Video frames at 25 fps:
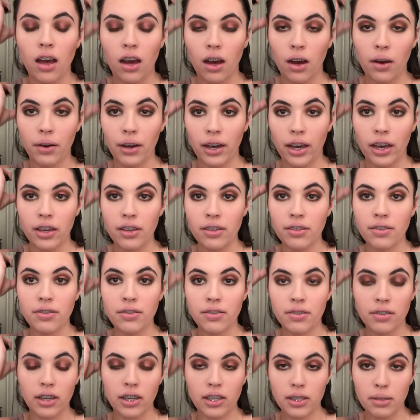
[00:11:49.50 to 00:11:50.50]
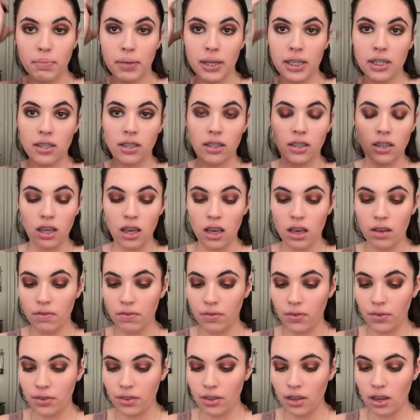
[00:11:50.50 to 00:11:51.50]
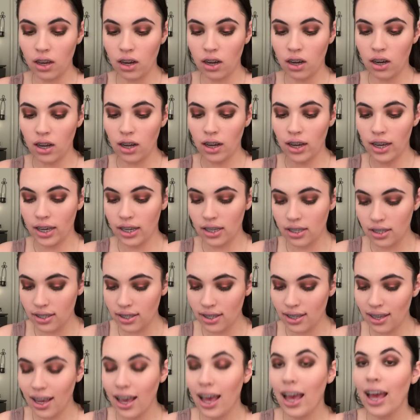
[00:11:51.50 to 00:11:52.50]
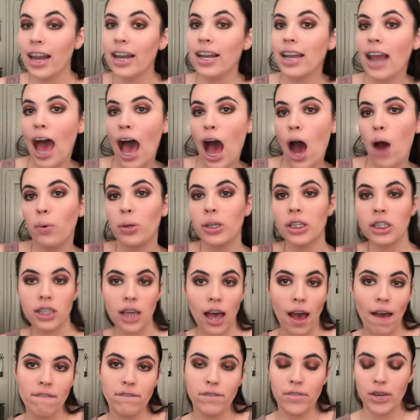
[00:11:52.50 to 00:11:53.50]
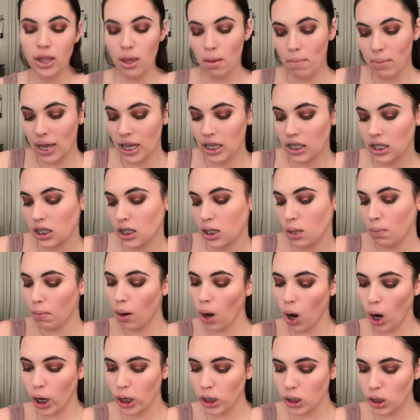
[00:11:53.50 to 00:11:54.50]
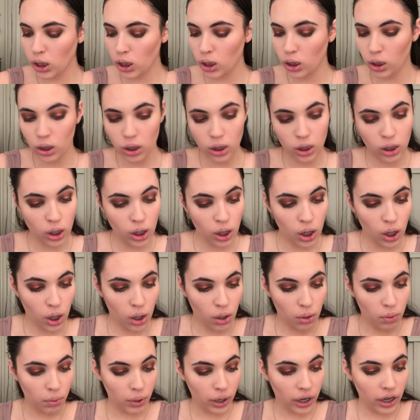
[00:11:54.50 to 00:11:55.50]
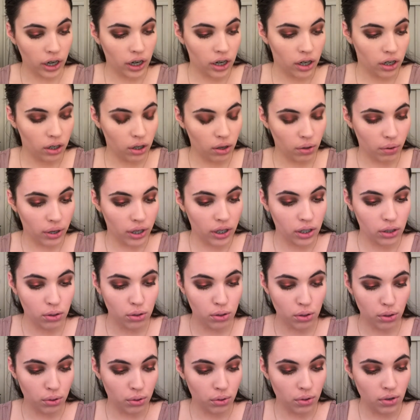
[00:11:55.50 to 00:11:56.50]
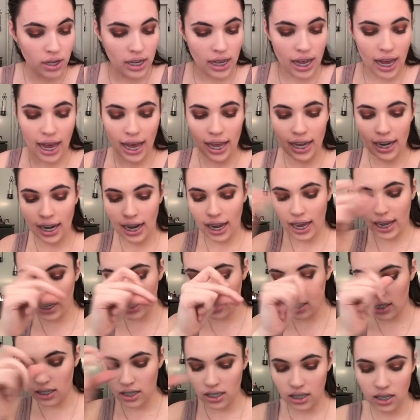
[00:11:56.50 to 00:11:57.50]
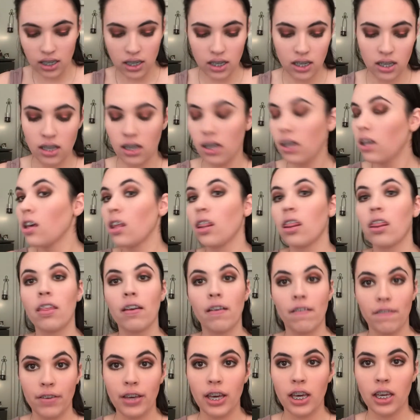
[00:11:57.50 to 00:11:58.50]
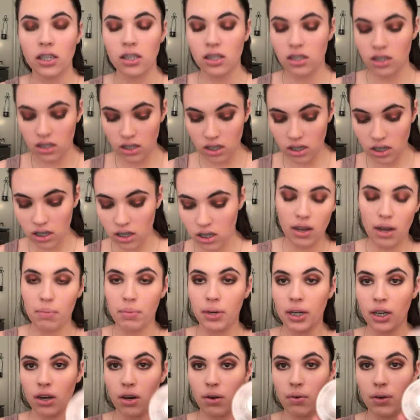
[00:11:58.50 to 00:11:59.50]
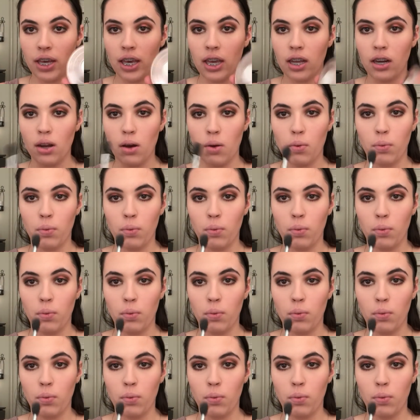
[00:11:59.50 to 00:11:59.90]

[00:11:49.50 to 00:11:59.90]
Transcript: Okay, so that's basically it for the eyes. Now it's time for the best part. We're going to highlight the face. I'm gonna go in